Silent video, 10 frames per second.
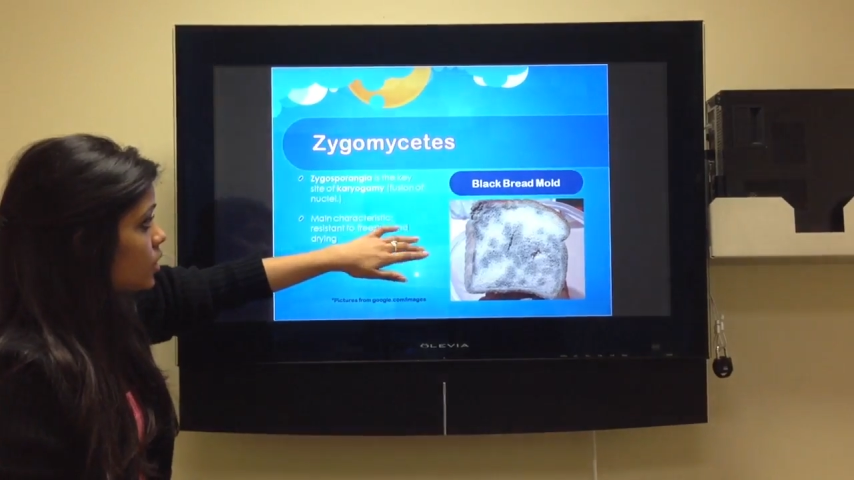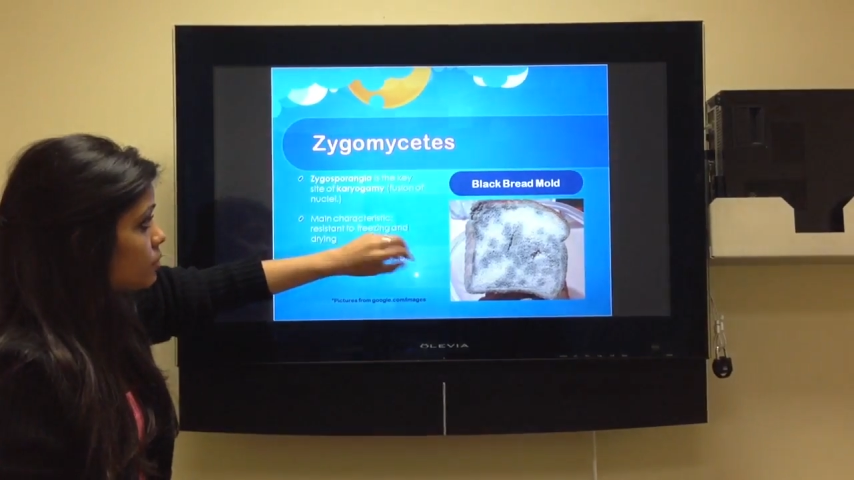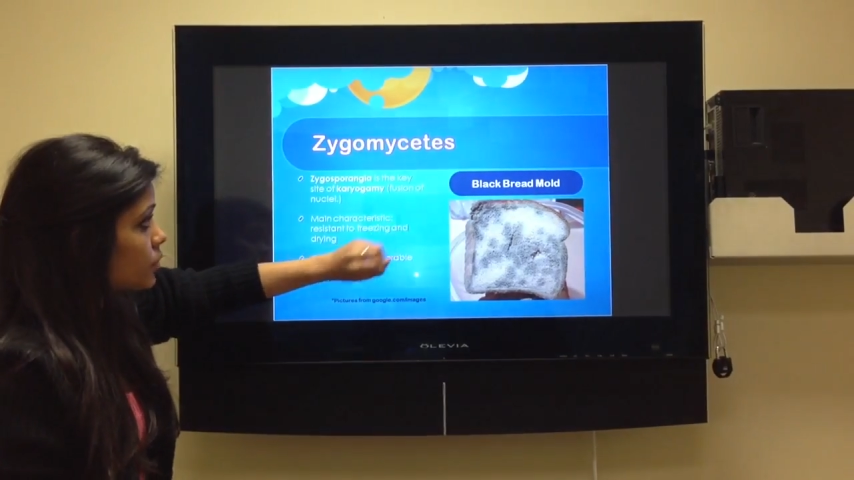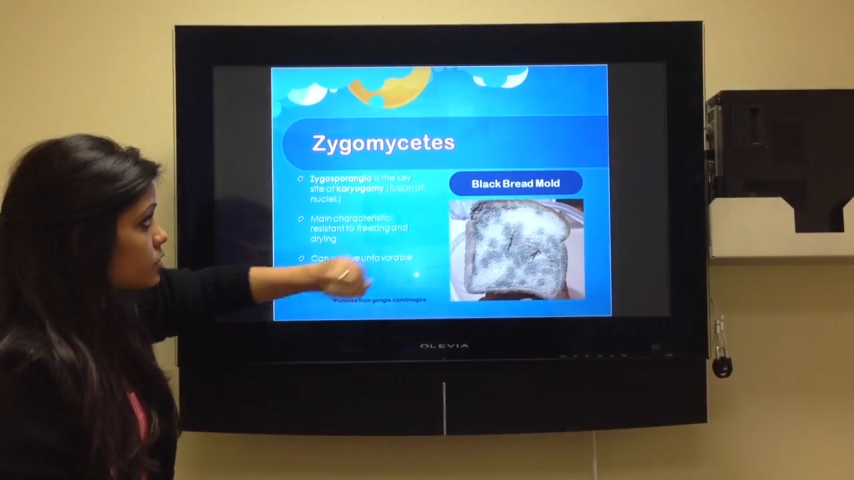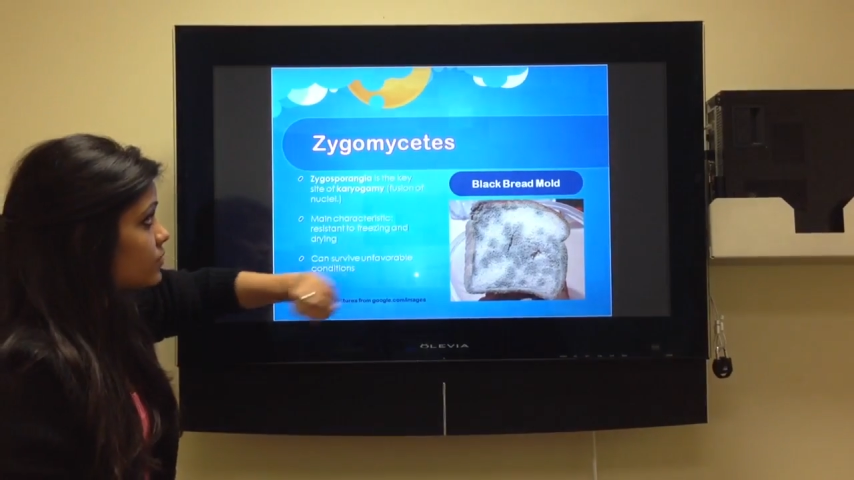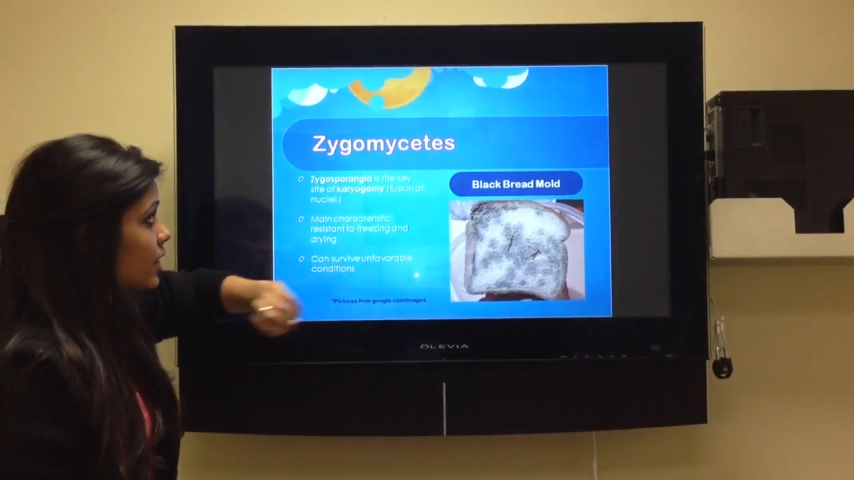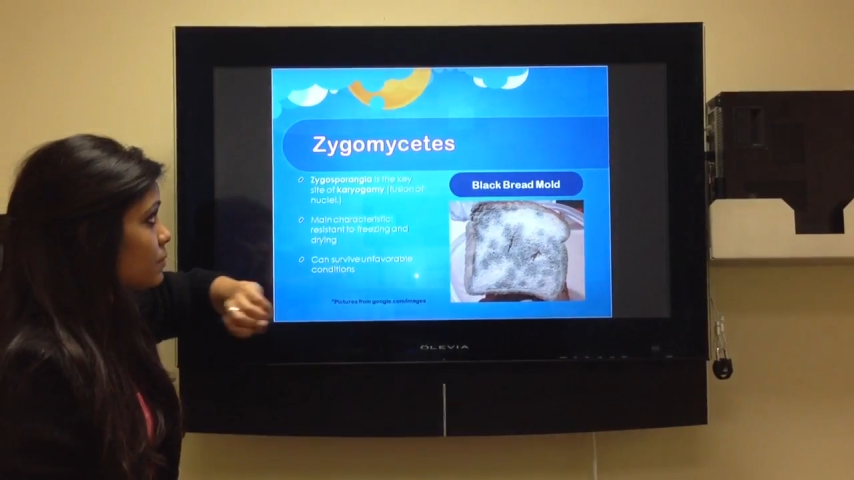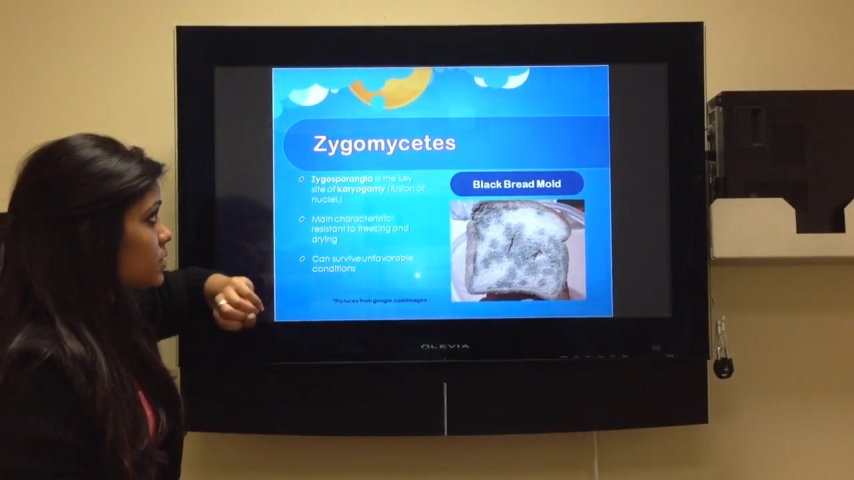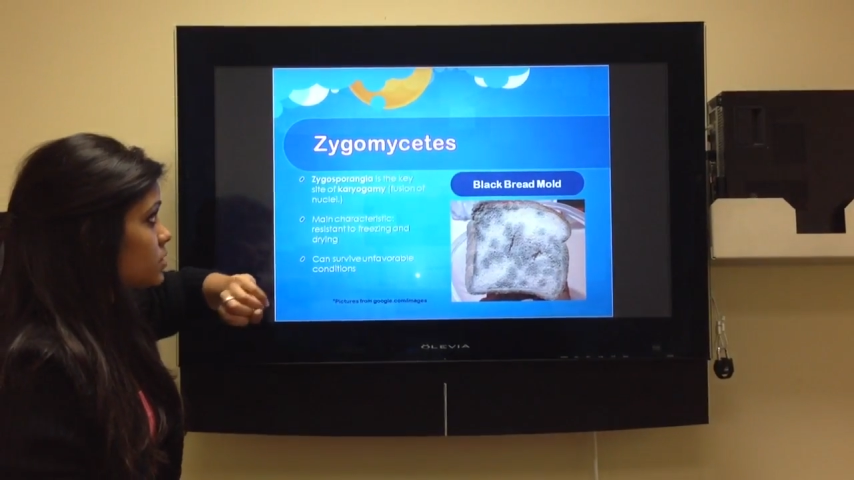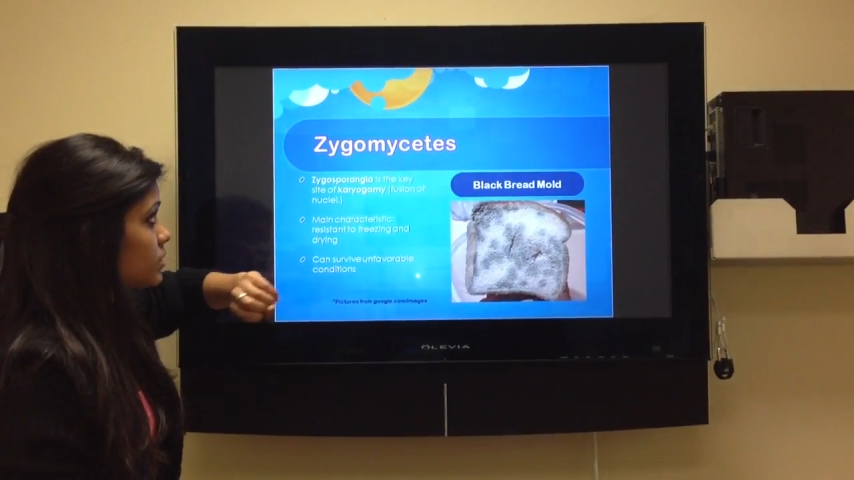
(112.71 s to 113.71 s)
most
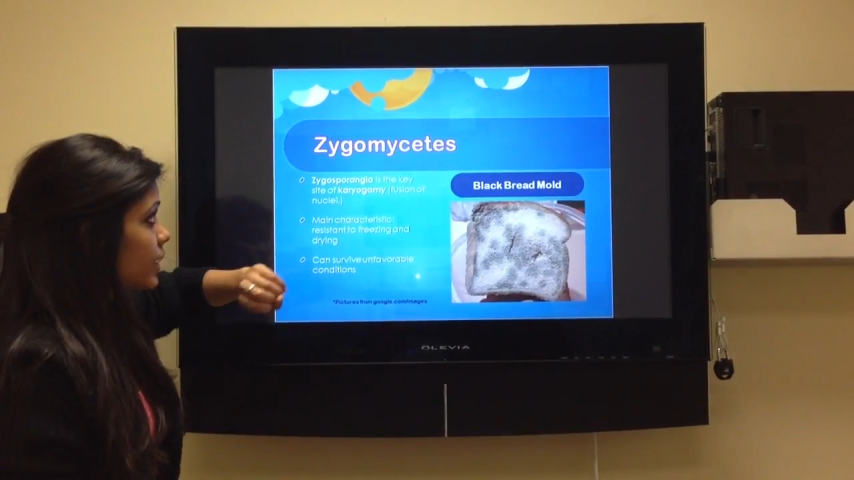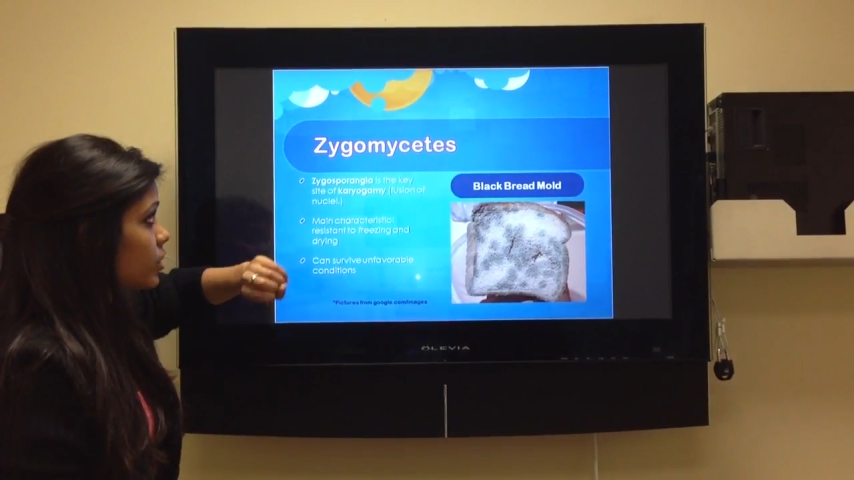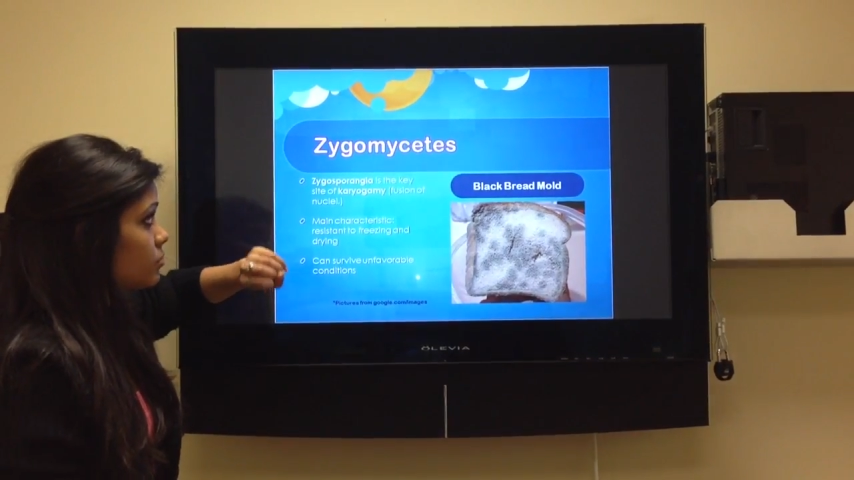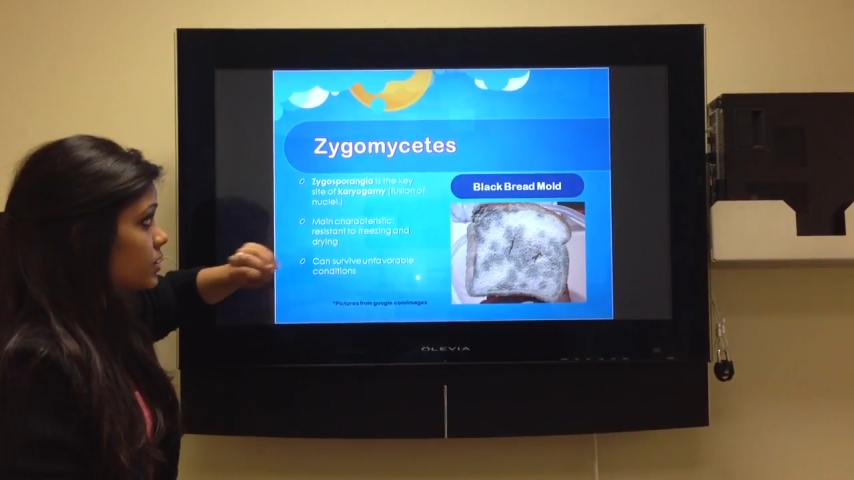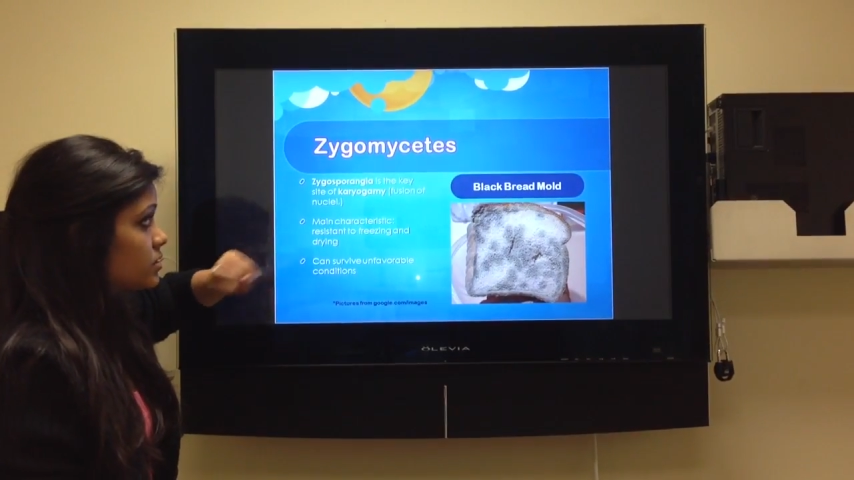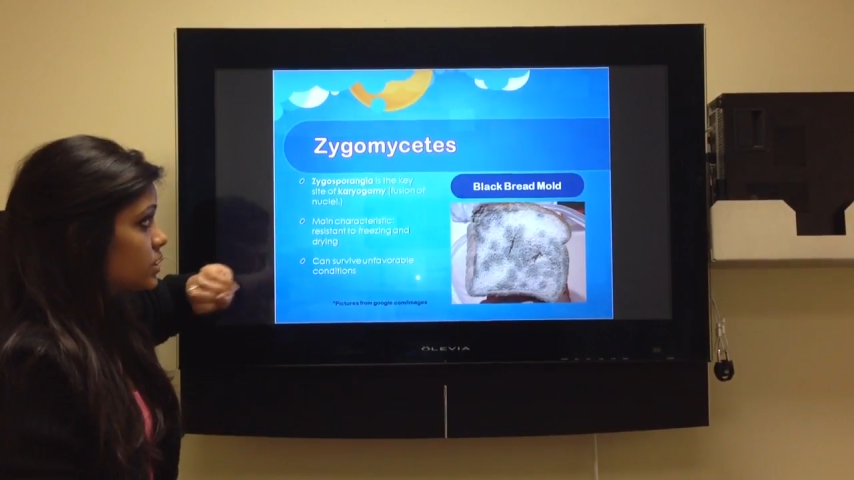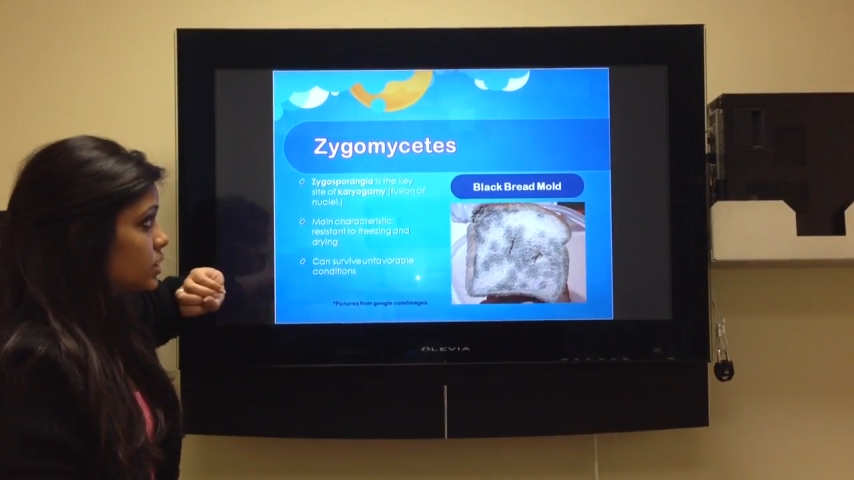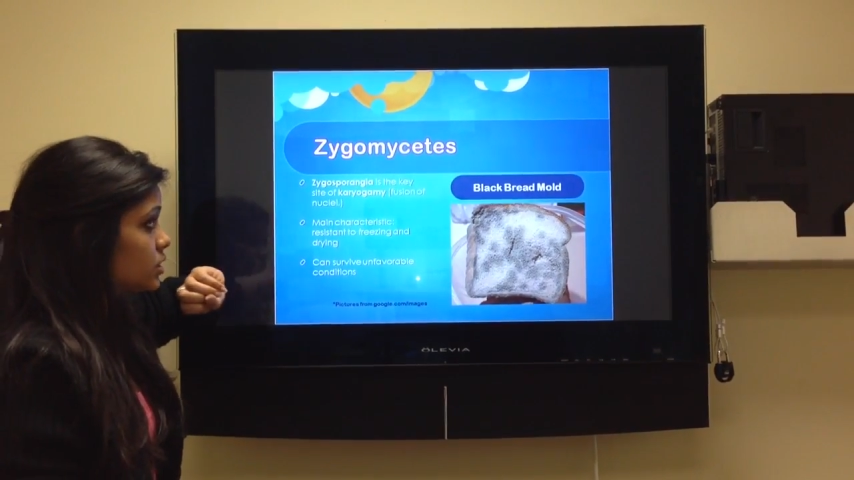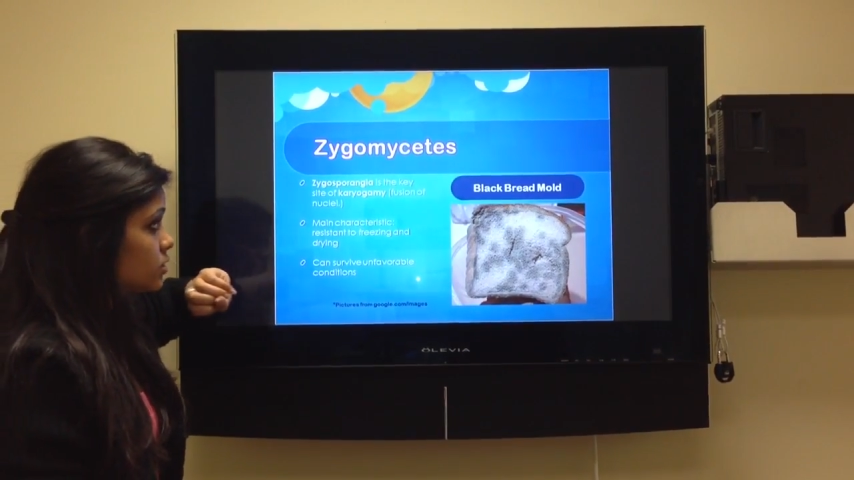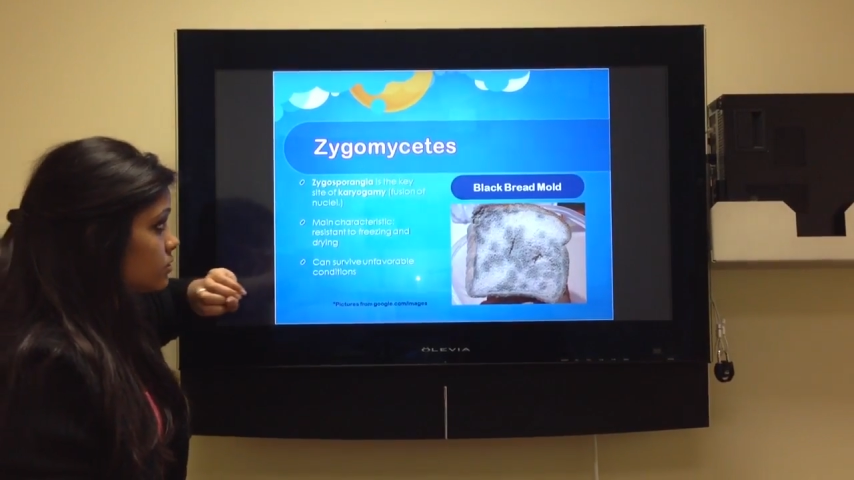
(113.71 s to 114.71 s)
famous
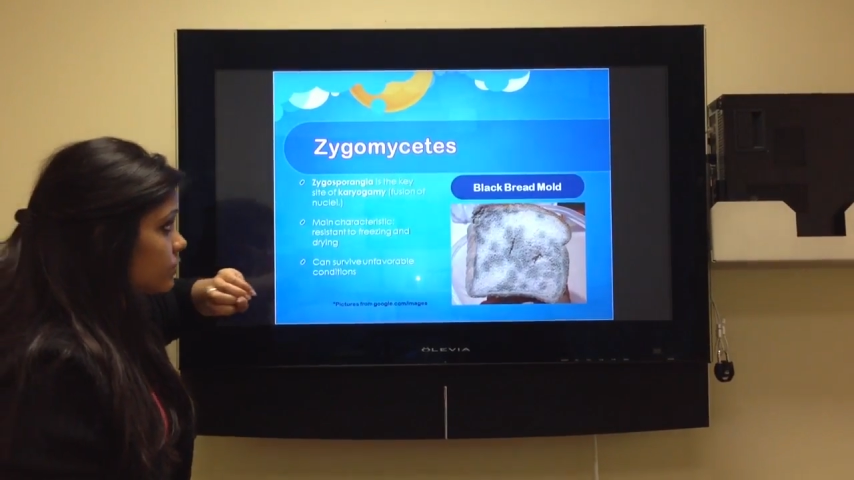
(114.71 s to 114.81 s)
zygomycete